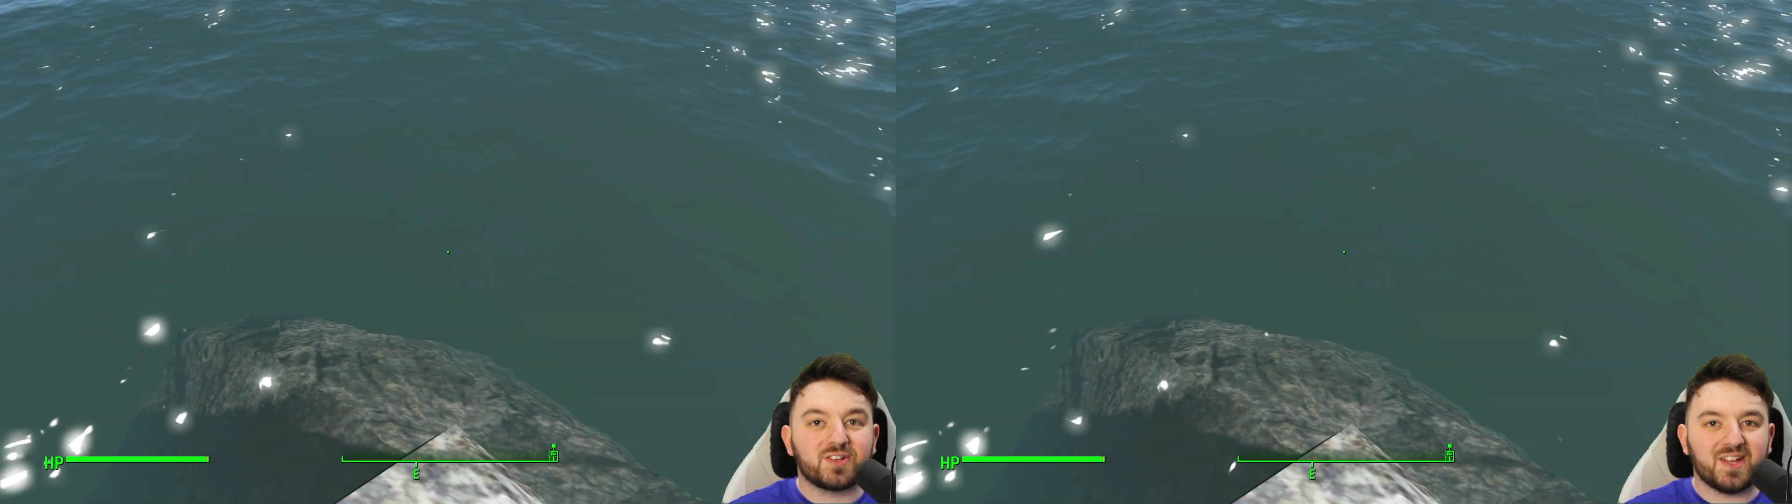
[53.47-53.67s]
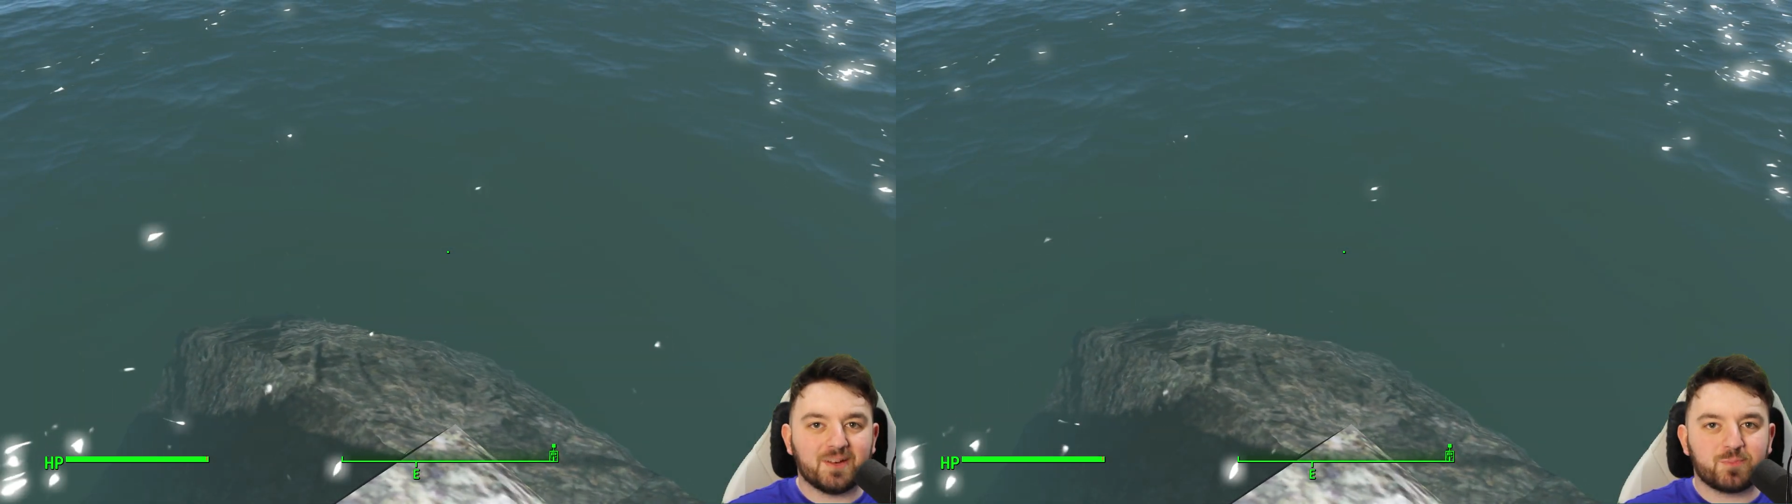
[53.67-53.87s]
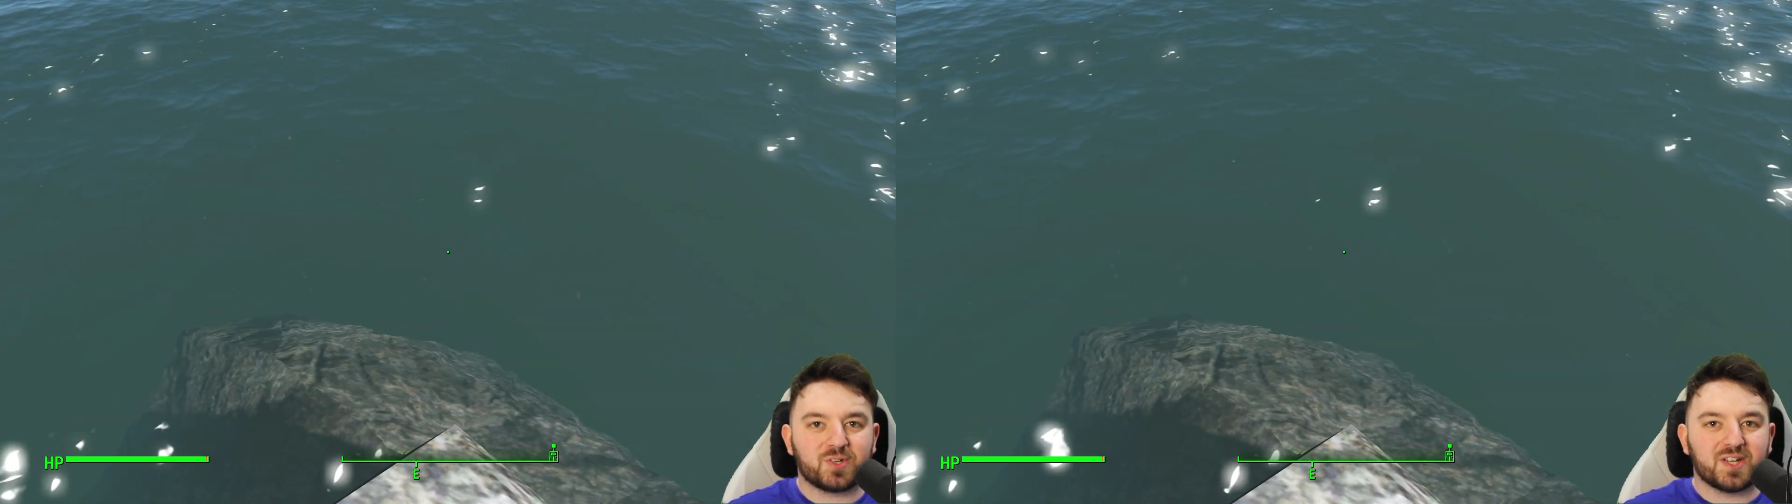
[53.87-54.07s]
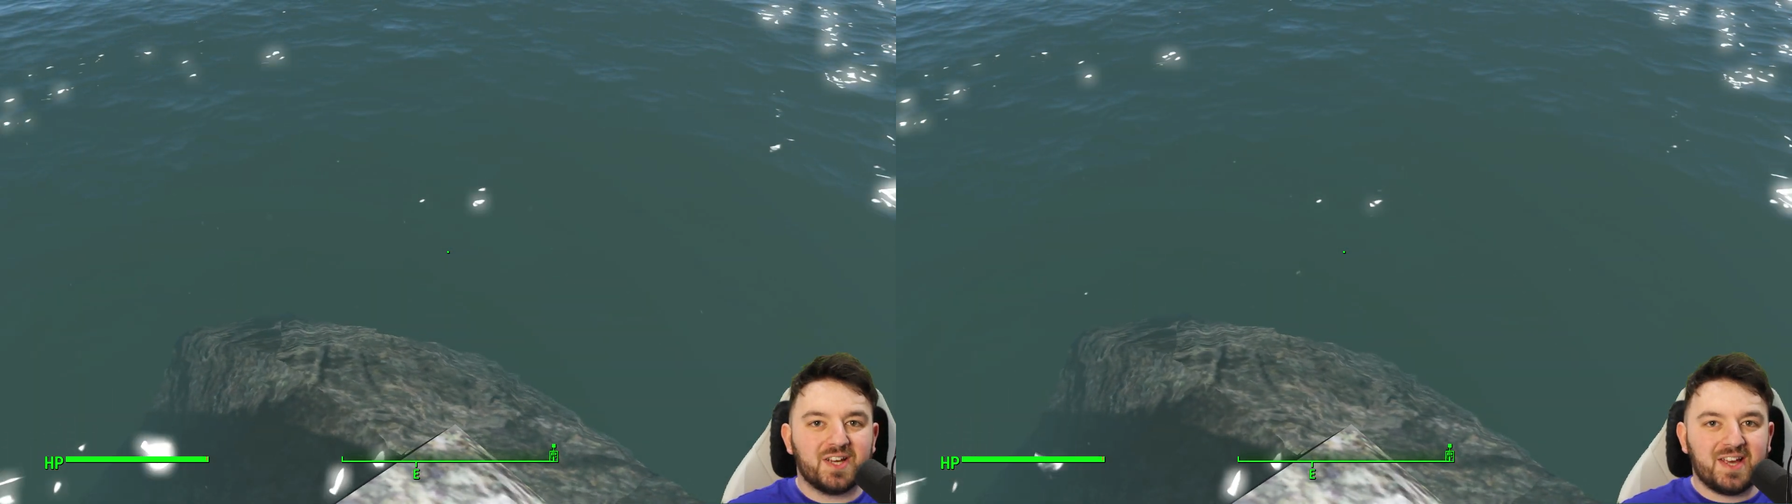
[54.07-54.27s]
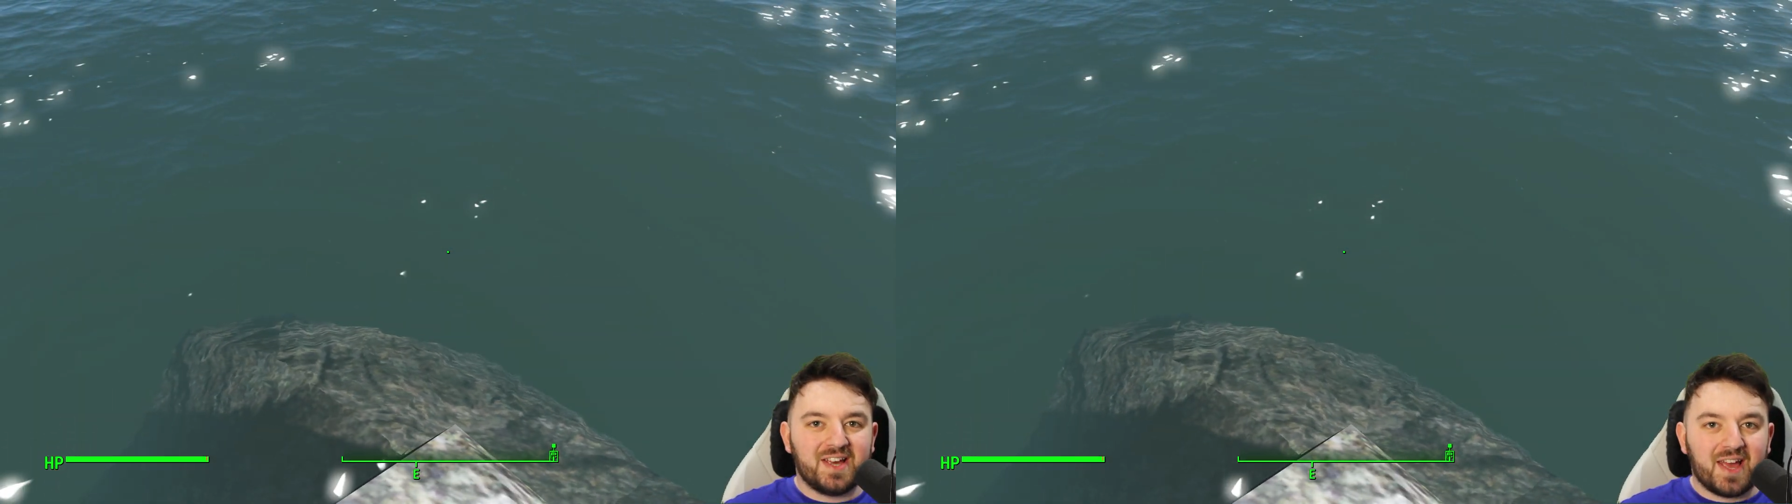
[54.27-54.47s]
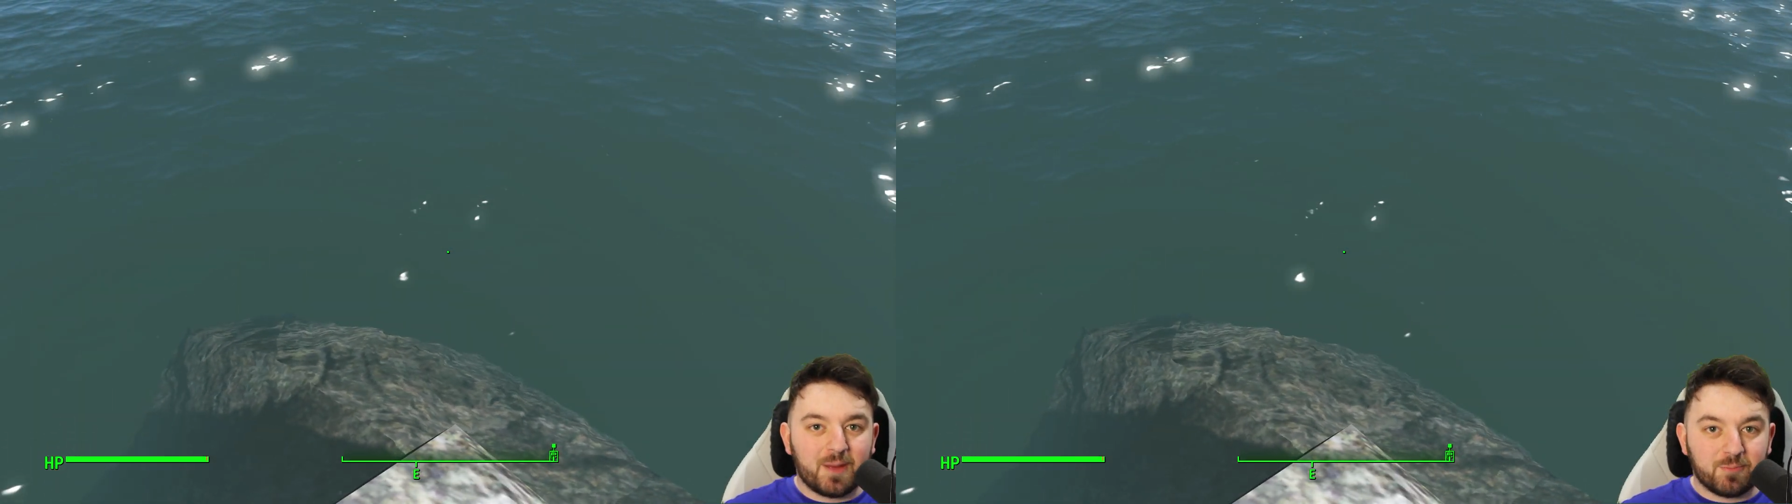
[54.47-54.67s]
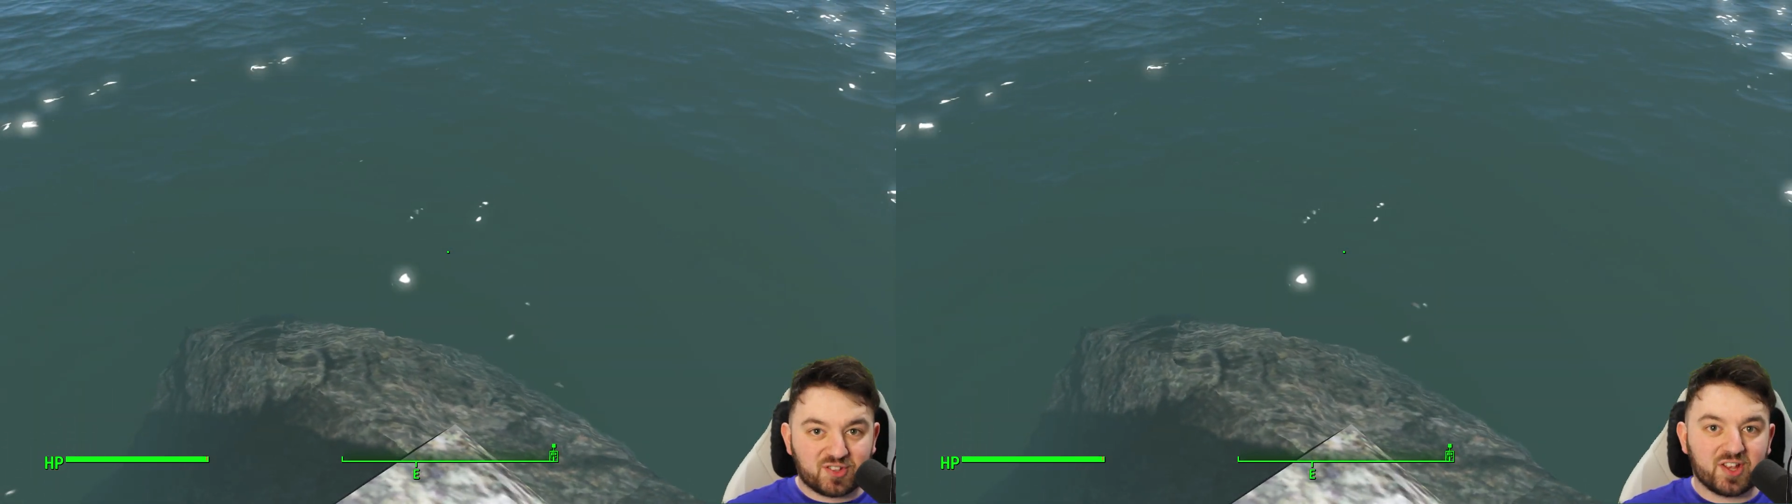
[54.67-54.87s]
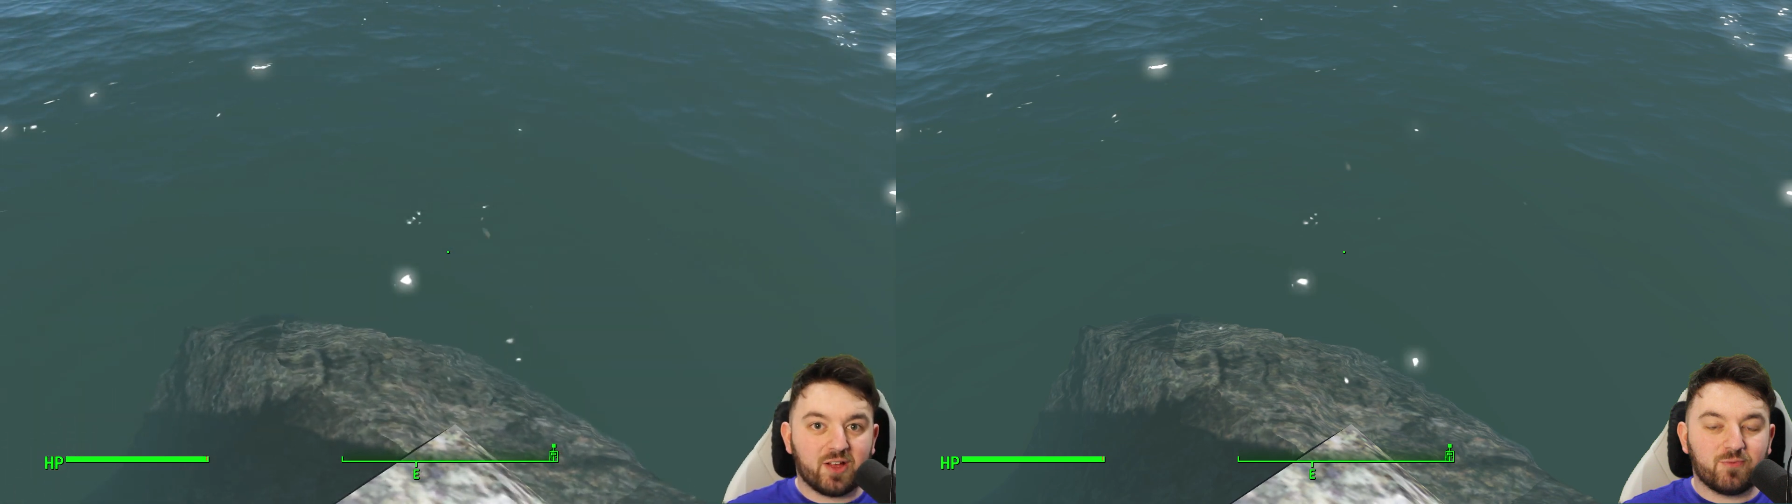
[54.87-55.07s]
taped
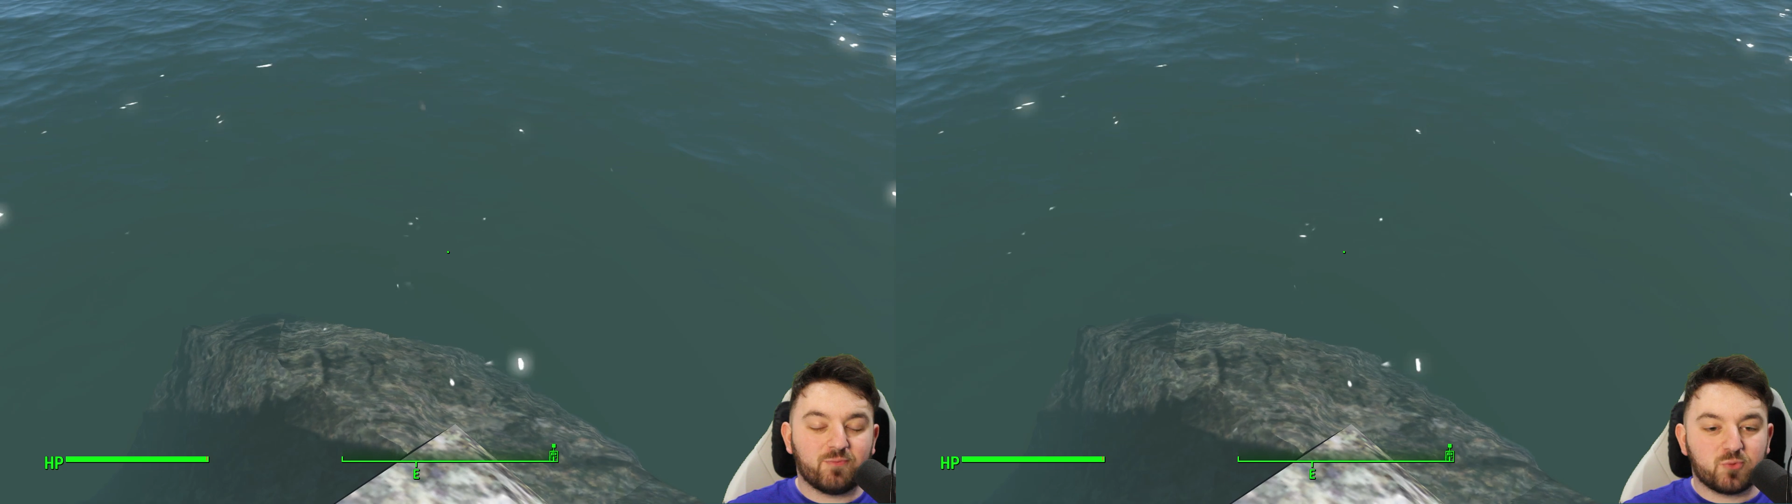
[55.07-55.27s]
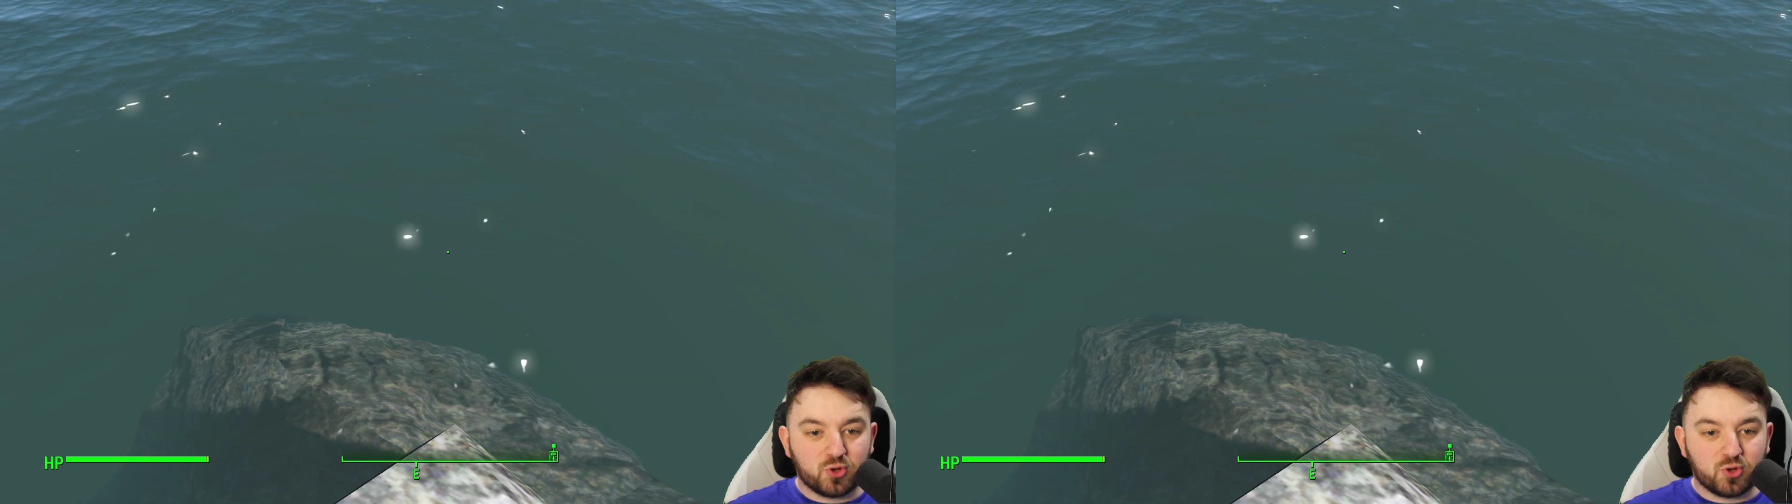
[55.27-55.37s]
himself